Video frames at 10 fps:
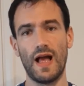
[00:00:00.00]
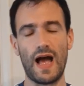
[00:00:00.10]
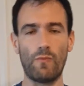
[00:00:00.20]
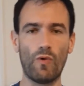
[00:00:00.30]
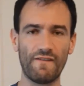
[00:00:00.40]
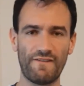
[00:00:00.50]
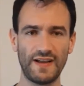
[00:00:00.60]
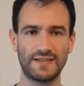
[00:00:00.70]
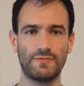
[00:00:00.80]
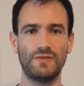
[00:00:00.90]
And what
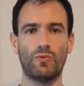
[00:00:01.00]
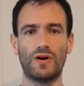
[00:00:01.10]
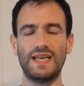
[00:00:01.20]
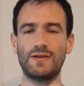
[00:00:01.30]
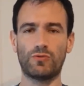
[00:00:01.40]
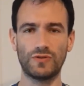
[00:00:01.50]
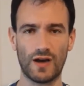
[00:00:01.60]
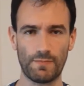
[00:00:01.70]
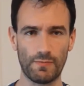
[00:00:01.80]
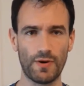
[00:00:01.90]
fixed me, what equaled
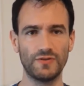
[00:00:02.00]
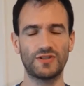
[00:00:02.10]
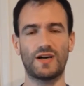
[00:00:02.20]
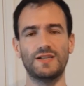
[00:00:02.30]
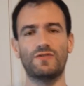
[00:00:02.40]
up on both sides